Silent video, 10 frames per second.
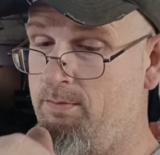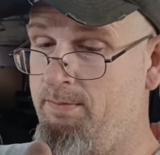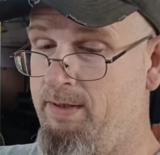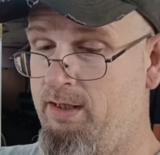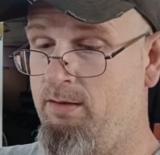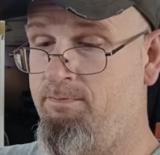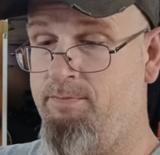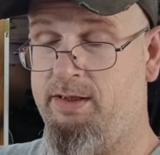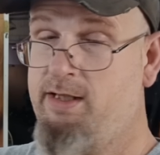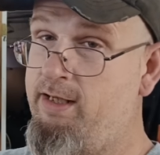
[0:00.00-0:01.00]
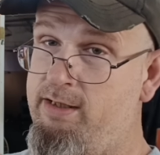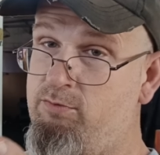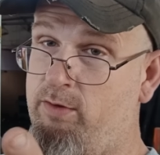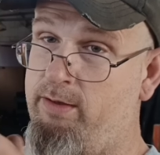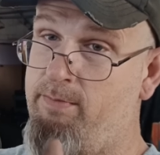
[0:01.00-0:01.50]
up here, but that is
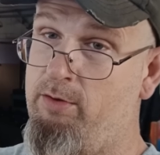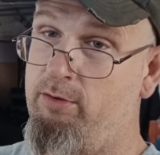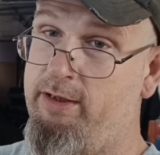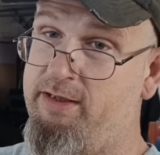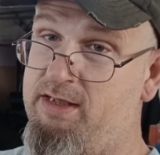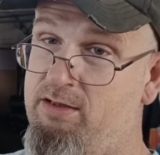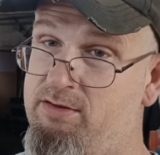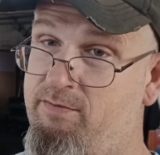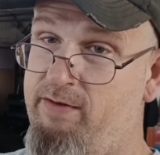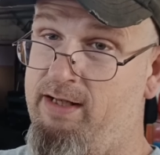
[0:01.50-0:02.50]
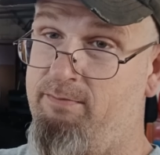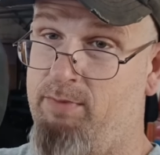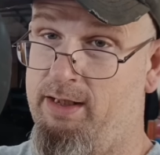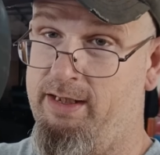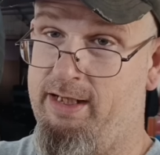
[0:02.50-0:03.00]
where the motor exhaust fan
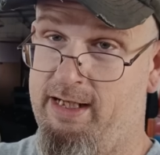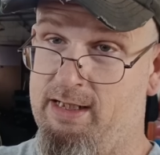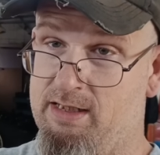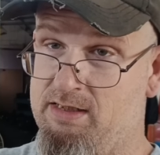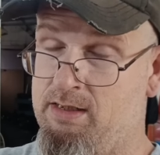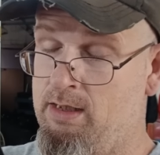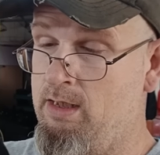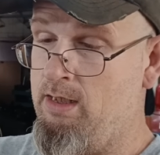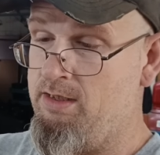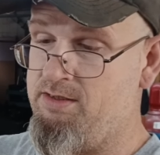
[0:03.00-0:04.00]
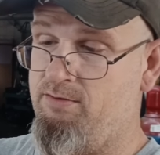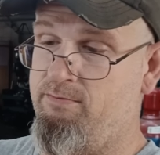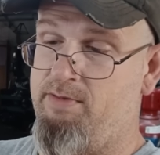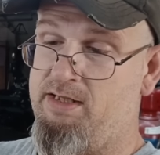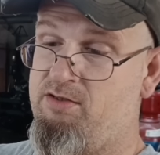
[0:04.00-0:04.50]
blade is. So
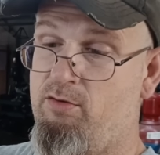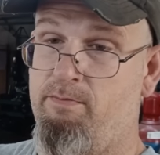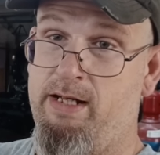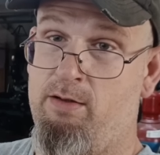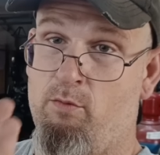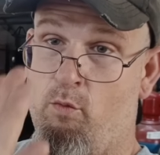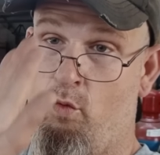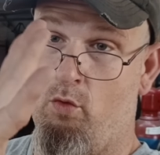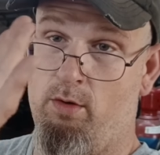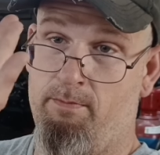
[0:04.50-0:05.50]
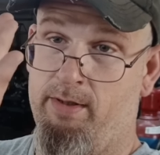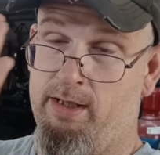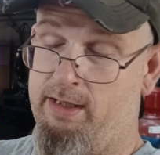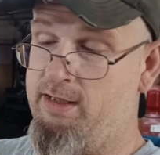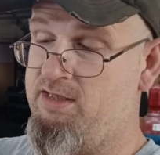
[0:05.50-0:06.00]
it's going to be warm
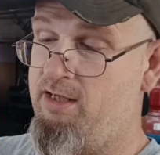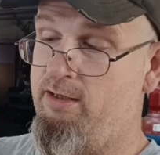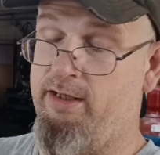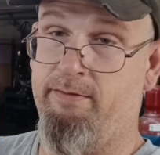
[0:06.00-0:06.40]
in this area.